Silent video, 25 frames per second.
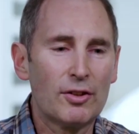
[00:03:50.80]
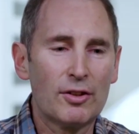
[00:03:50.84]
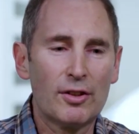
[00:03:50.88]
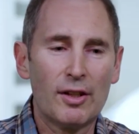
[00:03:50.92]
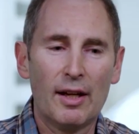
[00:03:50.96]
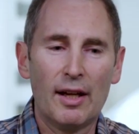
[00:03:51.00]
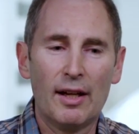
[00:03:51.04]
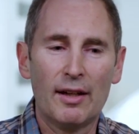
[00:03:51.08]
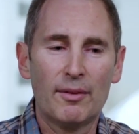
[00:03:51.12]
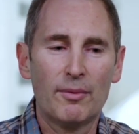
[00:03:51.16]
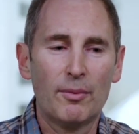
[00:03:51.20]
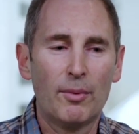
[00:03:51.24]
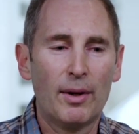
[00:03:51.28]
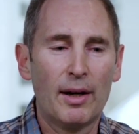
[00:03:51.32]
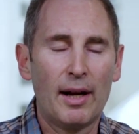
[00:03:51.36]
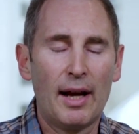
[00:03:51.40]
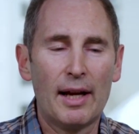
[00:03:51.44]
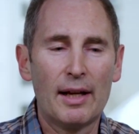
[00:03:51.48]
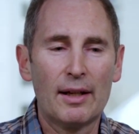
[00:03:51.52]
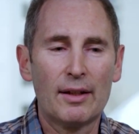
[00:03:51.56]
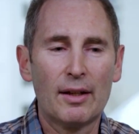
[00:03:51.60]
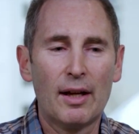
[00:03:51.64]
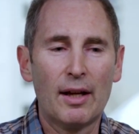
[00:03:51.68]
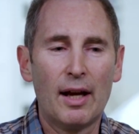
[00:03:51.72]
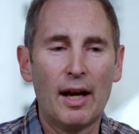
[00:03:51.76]
that when
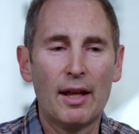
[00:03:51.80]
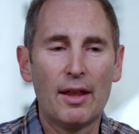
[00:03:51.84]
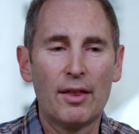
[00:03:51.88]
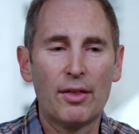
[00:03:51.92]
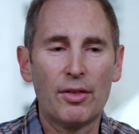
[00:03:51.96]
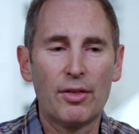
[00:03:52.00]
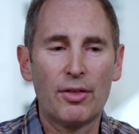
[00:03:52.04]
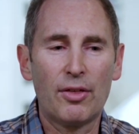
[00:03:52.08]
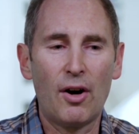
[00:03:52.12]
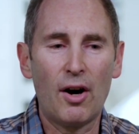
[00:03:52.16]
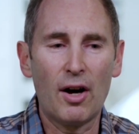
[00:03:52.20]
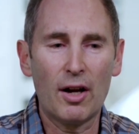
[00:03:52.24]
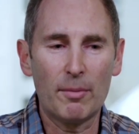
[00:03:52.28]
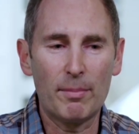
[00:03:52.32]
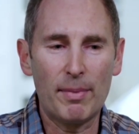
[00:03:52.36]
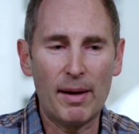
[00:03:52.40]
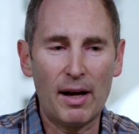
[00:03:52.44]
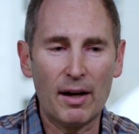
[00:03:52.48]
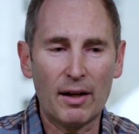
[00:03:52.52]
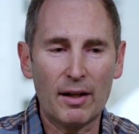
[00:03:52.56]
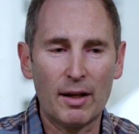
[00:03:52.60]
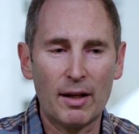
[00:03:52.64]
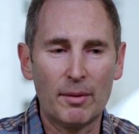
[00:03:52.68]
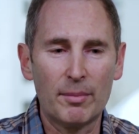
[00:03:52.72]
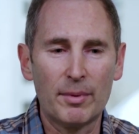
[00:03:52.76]
I thought
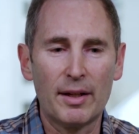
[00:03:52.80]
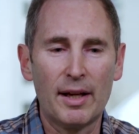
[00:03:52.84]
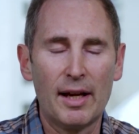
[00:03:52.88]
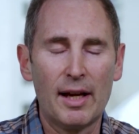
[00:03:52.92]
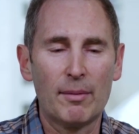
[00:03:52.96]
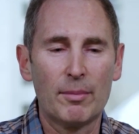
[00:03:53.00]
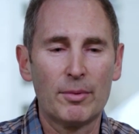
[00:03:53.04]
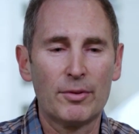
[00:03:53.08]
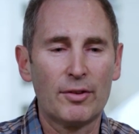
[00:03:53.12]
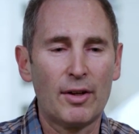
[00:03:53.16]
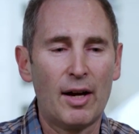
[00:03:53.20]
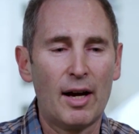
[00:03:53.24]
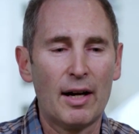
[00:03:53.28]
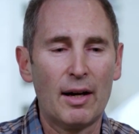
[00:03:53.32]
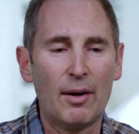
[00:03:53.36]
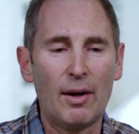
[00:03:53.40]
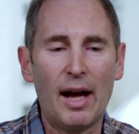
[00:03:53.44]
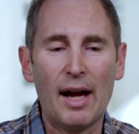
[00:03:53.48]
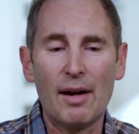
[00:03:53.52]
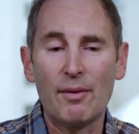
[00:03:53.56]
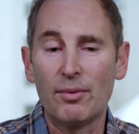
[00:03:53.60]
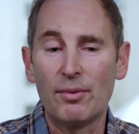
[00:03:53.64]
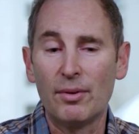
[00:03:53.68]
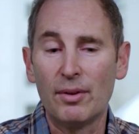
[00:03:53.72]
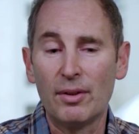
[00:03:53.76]
about coming to Amazon.
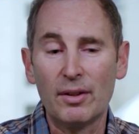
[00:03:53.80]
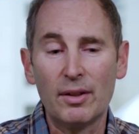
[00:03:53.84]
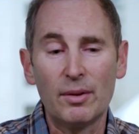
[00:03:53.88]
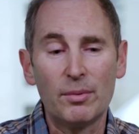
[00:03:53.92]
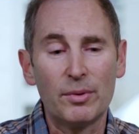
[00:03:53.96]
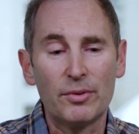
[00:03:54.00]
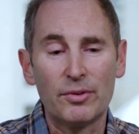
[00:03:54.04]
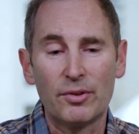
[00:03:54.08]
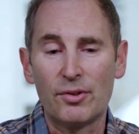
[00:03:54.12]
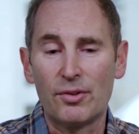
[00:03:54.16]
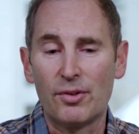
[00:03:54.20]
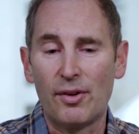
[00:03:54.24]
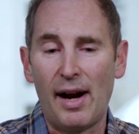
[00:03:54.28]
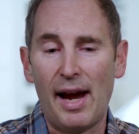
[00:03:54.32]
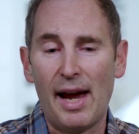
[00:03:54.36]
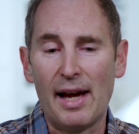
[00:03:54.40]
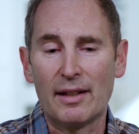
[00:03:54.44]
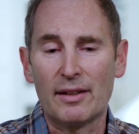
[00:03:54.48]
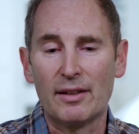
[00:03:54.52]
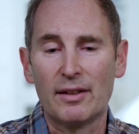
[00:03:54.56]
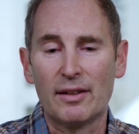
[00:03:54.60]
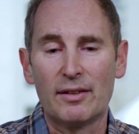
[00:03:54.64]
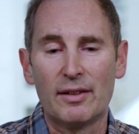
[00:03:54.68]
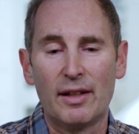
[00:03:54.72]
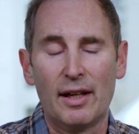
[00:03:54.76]
I really was
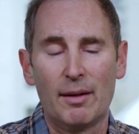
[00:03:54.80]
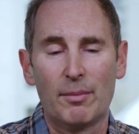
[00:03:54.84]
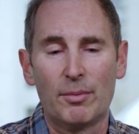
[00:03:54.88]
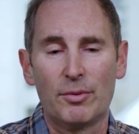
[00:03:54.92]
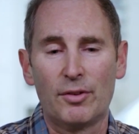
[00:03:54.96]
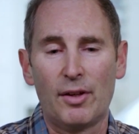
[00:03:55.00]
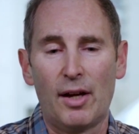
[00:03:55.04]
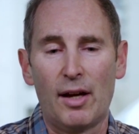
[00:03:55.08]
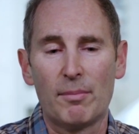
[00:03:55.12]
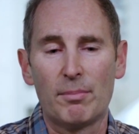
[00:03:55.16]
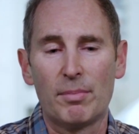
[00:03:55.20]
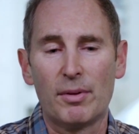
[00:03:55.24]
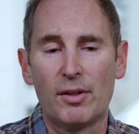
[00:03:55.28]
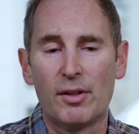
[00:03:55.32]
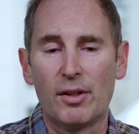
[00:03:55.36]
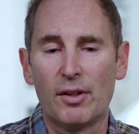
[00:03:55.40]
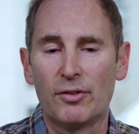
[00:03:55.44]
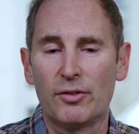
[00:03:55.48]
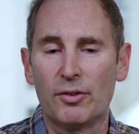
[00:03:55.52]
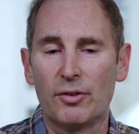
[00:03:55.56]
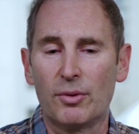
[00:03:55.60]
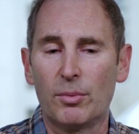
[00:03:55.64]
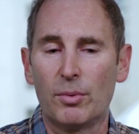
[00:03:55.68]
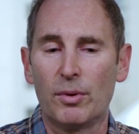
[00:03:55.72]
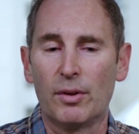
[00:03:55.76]
attracted to Amazon
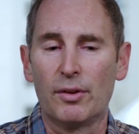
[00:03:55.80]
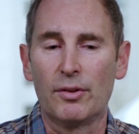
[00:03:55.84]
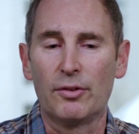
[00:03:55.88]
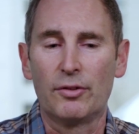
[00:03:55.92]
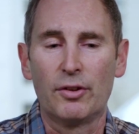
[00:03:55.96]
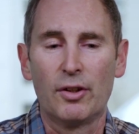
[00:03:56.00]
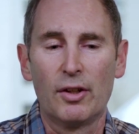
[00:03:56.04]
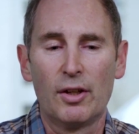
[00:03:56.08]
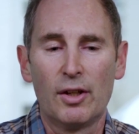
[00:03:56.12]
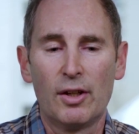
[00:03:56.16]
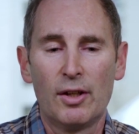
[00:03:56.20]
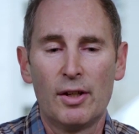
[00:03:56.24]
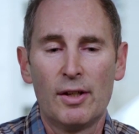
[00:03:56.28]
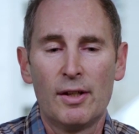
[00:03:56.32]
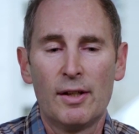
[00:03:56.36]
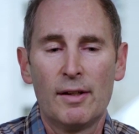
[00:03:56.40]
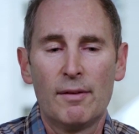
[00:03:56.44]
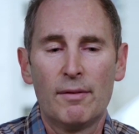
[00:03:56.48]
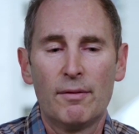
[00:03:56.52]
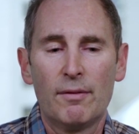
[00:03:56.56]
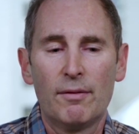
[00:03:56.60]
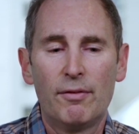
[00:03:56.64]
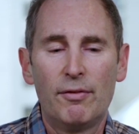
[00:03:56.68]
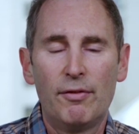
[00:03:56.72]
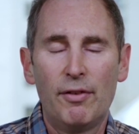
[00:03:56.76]
because it was
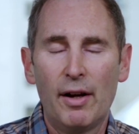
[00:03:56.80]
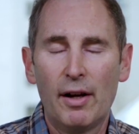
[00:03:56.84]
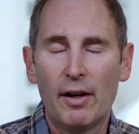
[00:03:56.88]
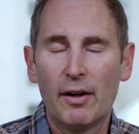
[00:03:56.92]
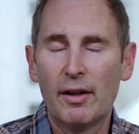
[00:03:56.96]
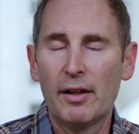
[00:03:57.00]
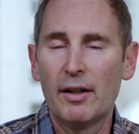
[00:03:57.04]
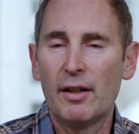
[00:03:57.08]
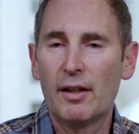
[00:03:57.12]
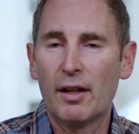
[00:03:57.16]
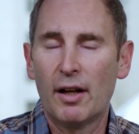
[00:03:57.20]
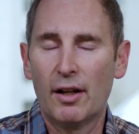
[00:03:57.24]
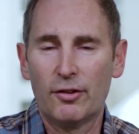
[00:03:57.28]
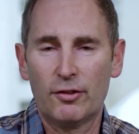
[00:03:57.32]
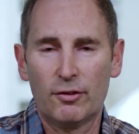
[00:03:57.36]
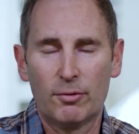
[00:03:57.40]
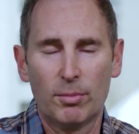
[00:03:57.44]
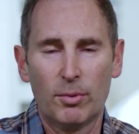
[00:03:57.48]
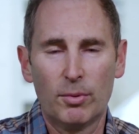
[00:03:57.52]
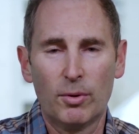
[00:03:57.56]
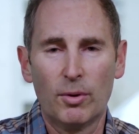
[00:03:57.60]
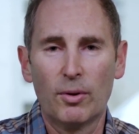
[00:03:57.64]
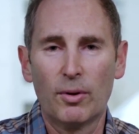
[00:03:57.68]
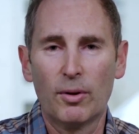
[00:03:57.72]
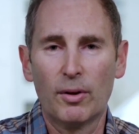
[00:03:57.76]
very
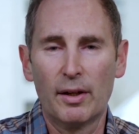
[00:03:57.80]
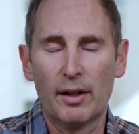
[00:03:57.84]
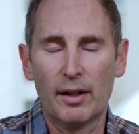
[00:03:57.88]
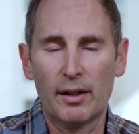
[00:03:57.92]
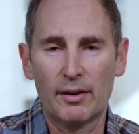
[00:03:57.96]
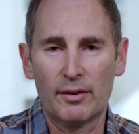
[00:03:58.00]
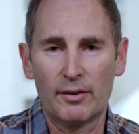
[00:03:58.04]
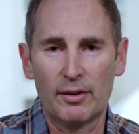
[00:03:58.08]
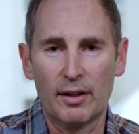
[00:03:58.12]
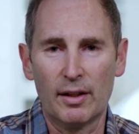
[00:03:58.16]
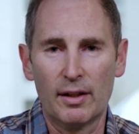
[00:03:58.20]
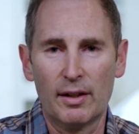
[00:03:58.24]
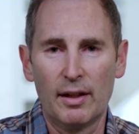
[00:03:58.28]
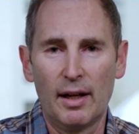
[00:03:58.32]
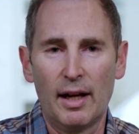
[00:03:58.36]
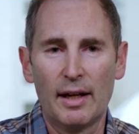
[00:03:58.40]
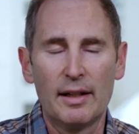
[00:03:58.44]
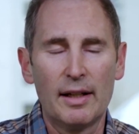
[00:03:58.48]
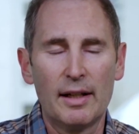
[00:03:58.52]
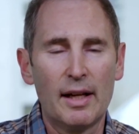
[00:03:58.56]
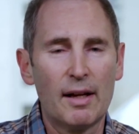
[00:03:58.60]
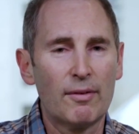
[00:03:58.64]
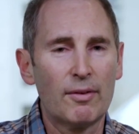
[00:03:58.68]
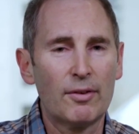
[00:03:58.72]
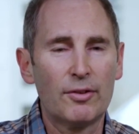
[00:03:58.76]
customer oriented. I'd
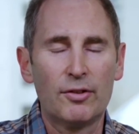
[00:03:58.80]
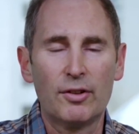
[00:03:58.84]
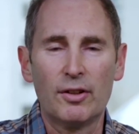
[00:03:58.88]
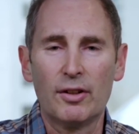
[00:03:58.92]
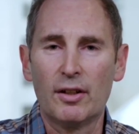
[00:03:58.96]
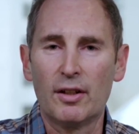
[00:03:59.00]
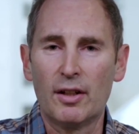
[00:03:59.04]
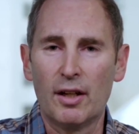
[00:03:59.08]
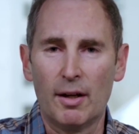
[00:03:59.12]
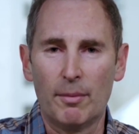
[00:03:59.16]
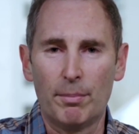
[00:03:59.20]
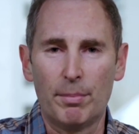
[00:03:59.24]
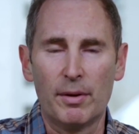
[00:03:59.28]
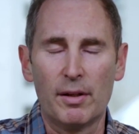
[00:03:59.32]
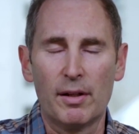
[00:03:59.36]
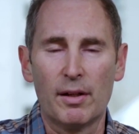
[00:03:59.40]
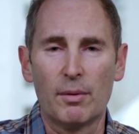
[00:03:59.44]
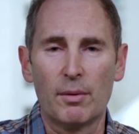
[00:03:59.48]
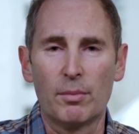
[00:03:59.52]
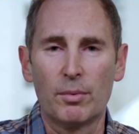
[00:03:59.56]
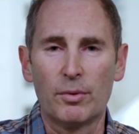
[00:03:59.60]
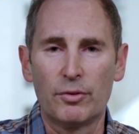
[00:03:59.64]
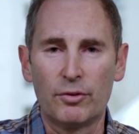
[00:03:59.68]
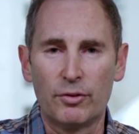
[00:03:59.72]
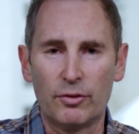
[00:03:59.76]
never seen a company that
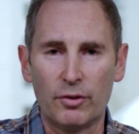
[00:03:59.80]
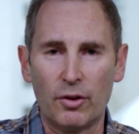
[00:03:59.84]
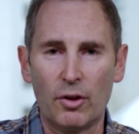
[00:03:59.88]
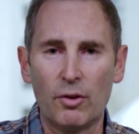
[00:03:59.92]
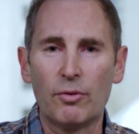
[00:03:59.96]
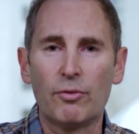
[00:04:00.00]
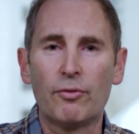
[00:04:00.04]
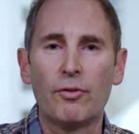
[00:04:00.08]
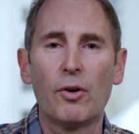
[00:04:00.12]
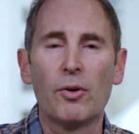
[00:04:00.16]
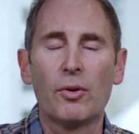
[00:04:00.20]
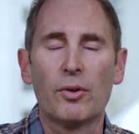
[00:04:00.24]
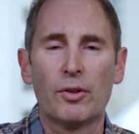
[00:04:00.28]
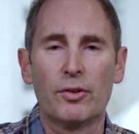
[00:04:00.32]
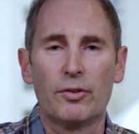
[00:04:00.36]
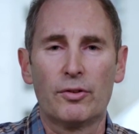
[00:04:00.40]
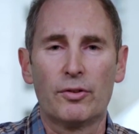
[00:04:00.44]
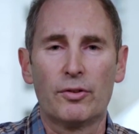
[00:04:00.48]
was so focused